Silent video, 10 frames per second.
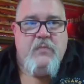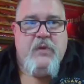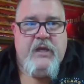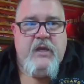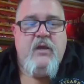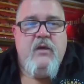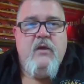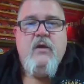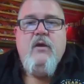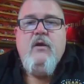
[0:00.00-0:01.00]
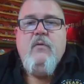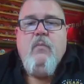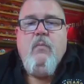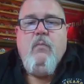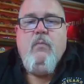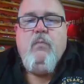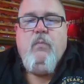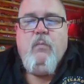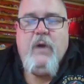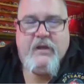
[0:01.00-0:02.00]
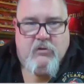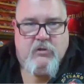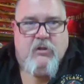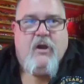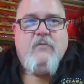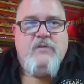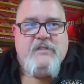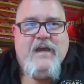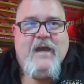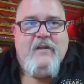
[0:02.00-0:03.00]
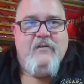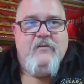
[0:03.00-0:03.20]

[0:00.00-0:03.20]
be, Michael Clark was that.